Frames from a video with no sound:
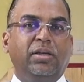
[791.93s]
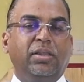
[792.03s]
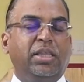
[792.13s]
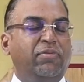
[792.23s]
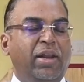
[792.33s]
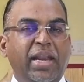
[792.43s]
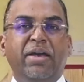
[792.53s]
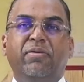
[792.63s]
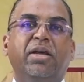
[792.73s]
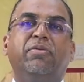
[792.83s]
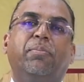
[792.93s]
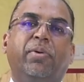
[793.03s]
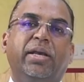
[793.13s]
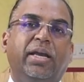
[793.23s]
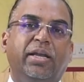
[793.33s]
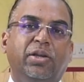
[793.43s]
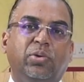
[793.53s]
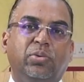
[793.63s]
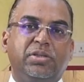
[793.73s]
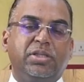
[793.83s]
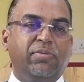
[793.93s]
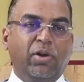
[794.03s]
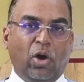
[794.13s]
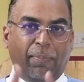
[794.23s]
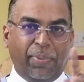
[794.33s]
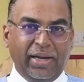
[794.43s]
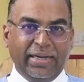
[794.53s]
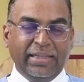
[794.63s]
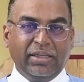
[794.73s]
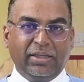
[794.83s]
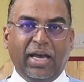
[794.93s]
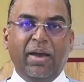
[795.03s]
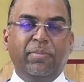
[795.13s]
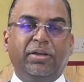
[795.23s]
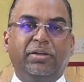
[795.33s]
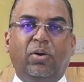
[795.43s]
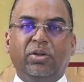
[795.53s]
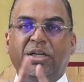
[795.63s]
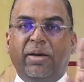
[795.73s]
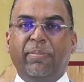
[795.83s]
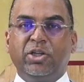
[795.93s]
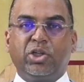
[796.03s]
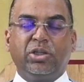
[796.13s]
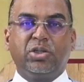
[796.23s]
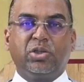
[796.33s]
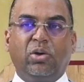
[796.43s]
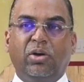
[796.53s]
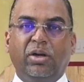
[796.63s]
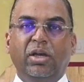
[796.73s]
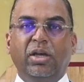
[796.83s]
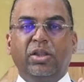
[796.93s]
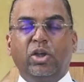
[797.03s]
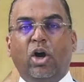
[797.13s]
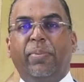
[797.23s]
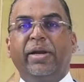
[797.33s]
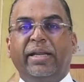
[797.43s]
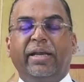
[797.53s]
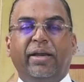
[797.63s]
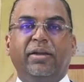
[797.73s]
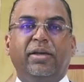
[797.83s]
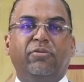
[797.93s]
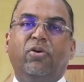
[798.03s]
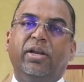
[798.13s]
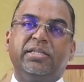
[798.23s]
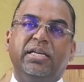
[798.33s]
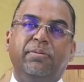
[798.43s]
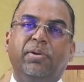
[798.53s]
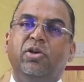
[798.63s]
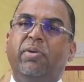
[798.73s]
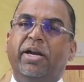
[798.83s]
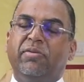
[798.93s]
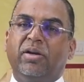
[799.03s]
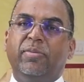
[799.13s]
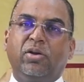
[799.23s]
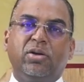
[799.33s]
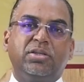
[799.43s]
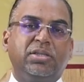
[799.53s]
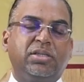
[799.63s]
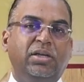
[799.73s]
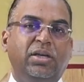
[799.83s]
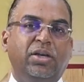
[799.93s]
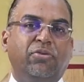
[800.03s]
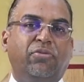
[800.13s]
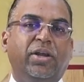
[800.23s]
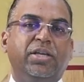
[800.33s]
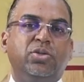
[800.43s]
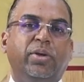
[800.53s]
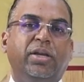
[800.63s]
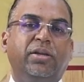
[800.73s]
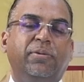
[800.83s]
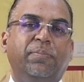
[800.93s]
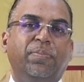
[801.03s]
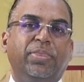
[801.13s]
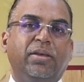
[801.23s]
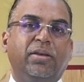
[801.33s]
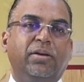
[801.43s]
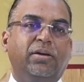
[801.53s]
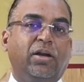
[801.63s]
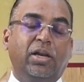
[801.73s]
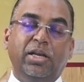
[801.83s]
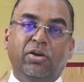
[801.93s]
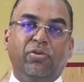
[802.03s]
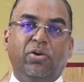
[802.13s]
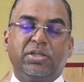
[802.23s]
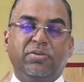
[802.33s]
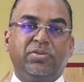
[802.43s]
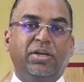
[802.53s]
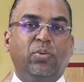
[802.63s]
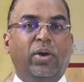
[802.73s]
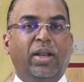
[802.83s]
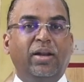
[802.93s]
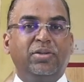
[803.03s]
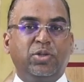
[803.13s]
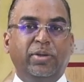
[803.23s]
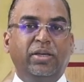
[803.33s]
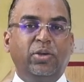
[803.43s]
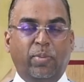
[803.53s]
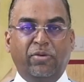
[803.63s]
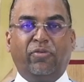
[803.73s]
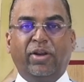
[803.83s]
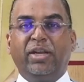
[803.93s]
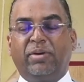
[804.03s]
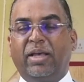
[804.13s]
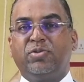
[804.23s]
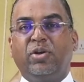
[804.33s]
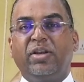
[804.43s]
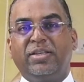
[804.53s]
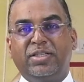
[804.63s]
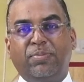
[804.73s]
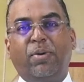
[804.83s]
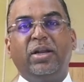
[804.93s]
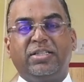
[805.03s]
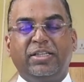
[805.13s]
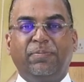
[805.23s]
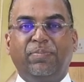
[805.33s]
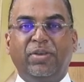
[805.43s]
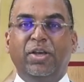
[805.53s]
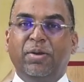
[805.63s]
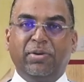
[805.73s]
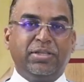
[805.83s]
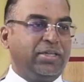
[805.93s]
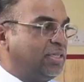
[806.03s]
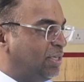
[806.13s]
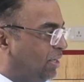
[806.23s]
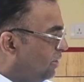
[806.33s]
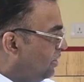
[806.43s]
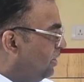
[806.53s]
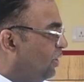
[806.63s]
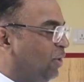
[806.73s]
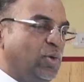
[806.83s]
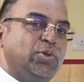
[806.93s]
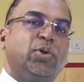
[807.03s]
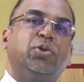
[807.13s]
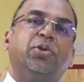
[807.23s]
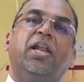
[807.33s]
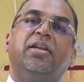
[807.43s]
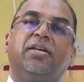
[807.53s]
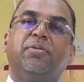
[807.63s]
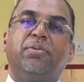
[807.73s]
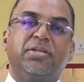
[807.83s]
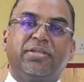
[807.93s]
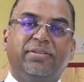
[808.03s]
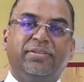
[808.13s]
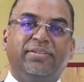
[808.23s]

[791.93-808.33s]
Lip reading: They will never ever break any rules. They will operate in the diameter or the dimensions or the operating area. For example, you might have come across this phrase wherein a colleague of yours have said, well, Jimmy, you're my friend, but I'm sorry, this is a policy. Please understand, you're talking to an analytical person.